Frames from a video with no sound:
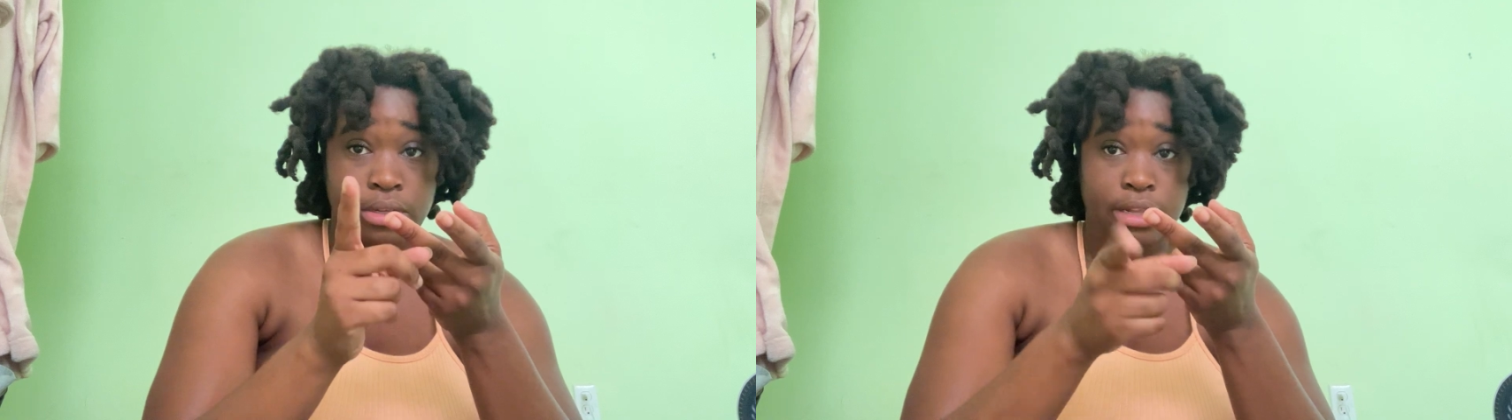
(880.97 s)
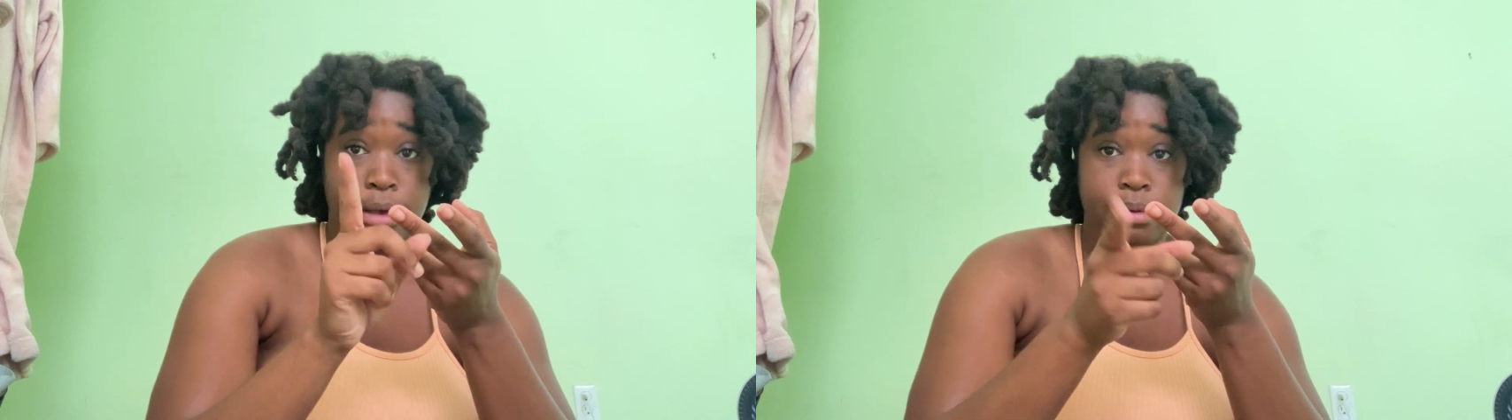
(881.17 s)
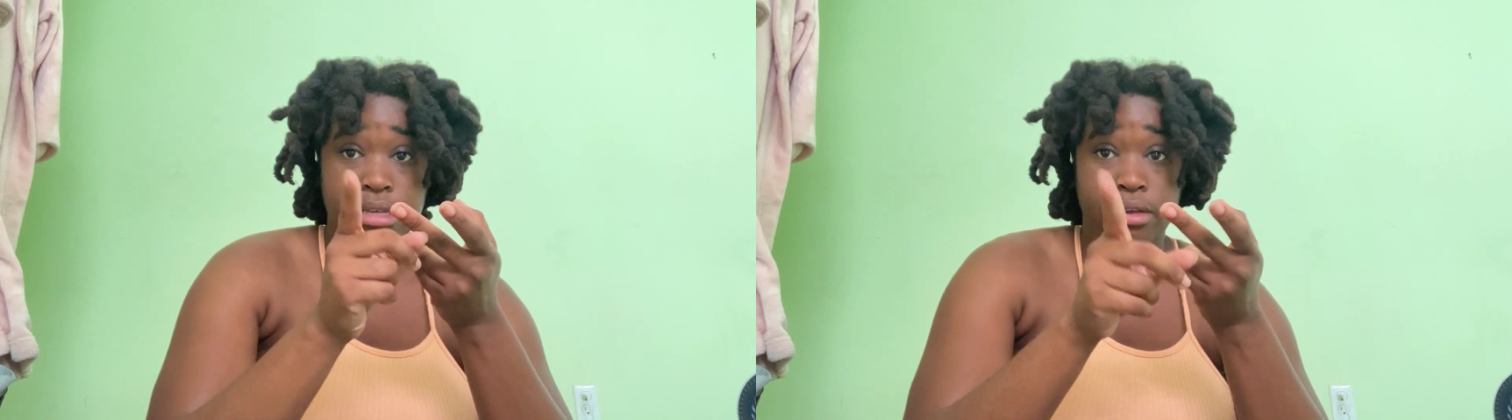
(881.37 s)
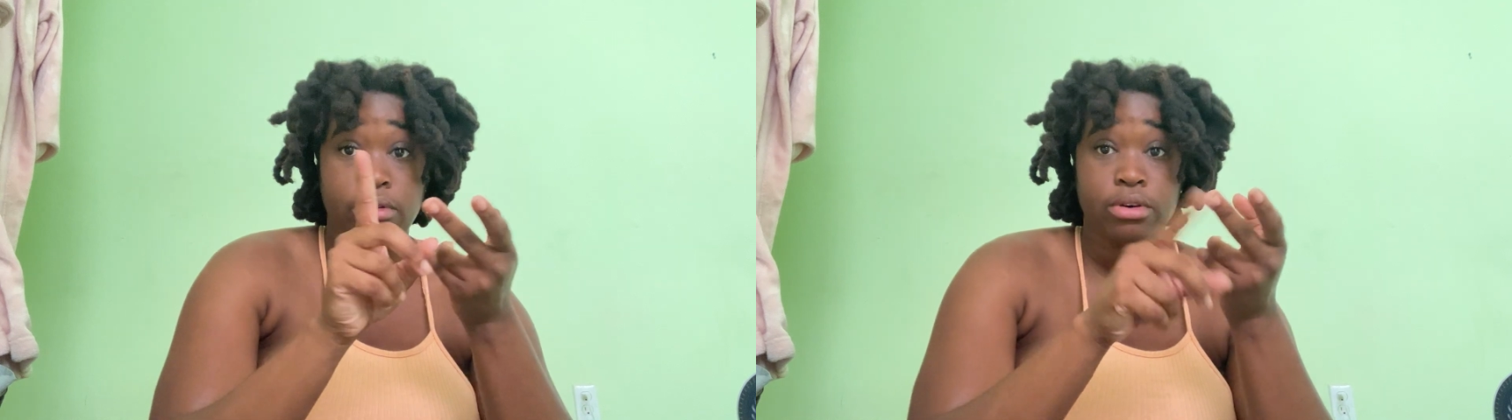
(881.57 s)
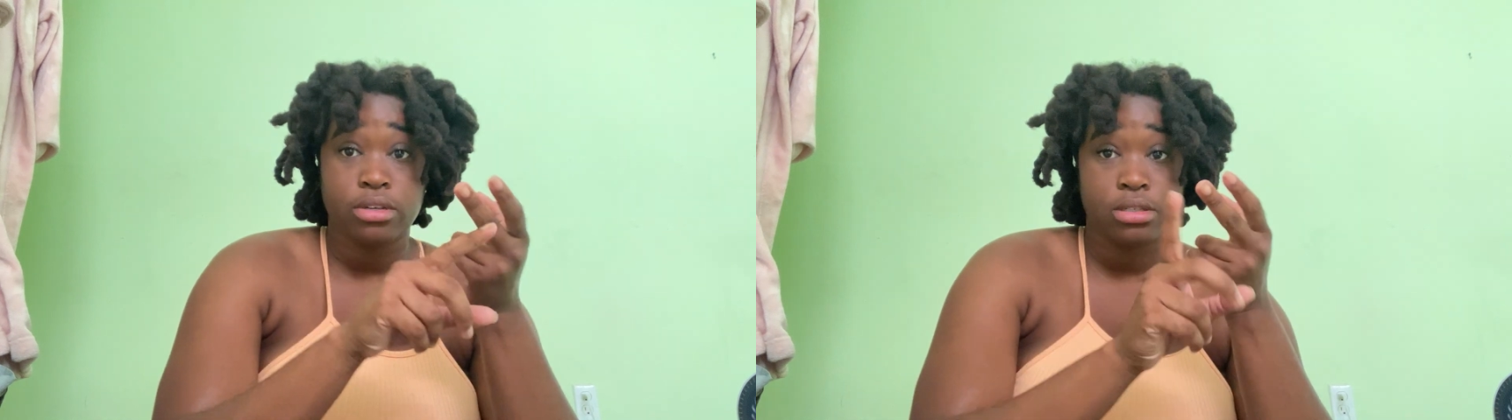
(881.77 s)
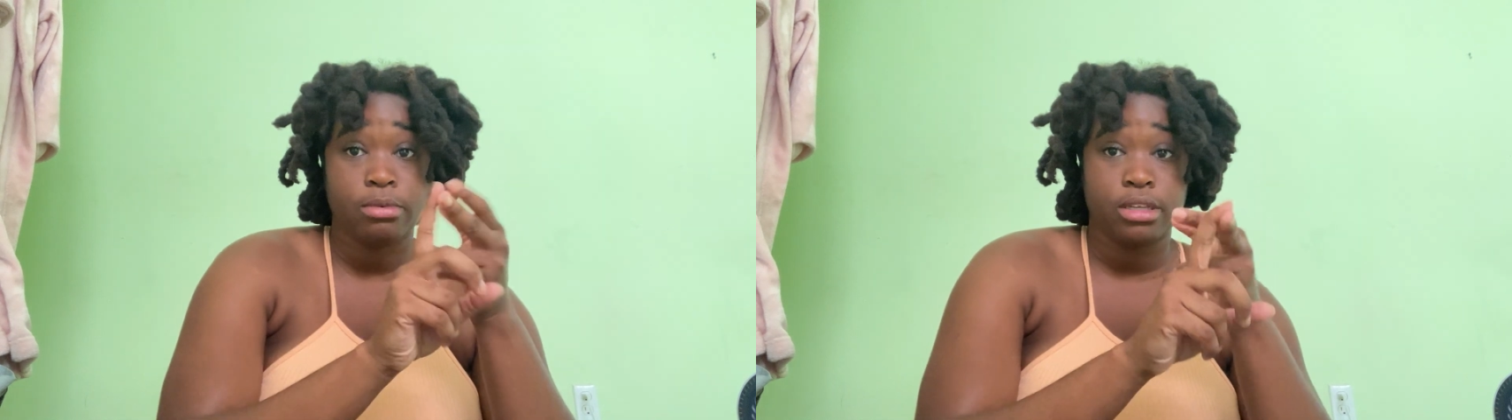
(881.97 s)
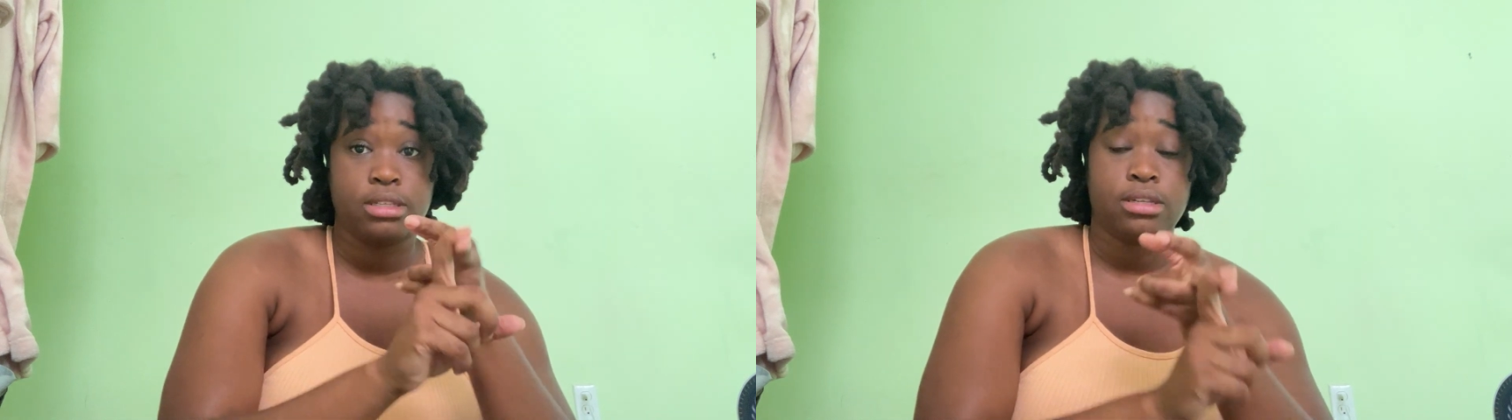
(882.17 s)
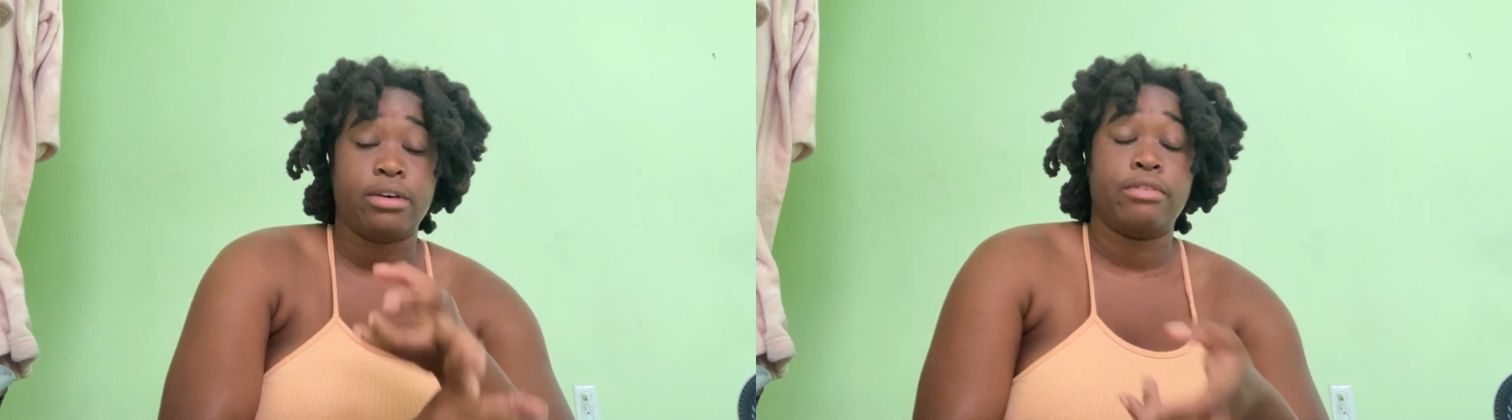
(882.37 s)
That botano oil is some good
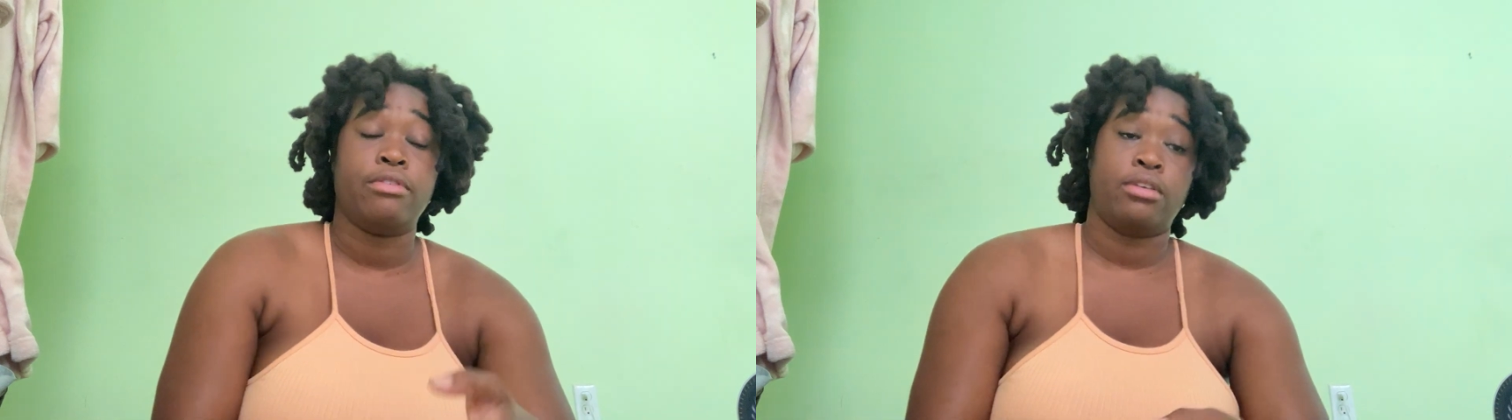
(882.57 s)
stuff.